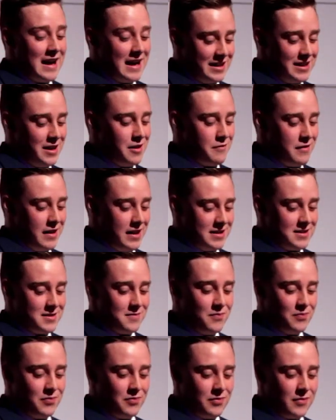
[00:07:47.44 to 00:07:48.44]
at the event
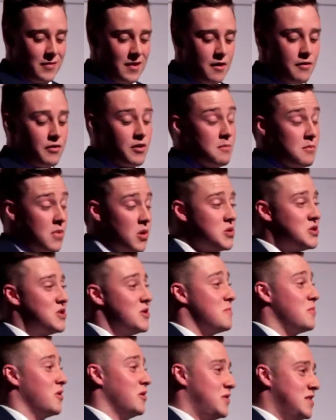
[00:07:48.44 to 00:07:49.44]
for the most
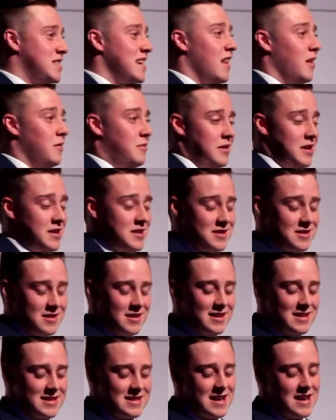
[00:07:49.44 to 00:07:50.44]
number of selfies
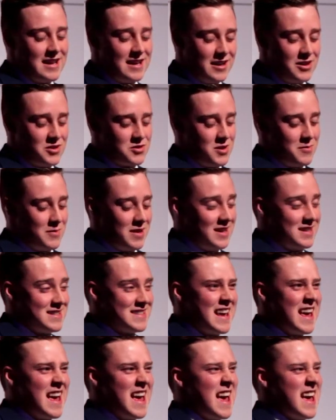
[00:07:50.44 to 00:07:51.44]
taken in 3
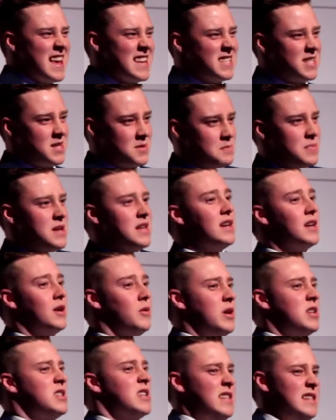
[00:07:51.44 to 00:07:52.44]
minutes. Speaking
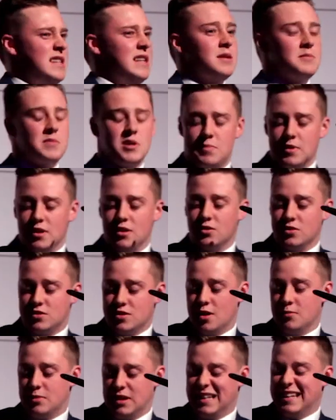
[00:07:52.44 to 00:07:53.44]
of which, I think it might be a good
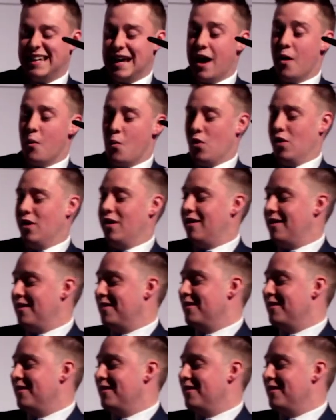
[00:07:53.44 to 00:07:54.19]
time to get one.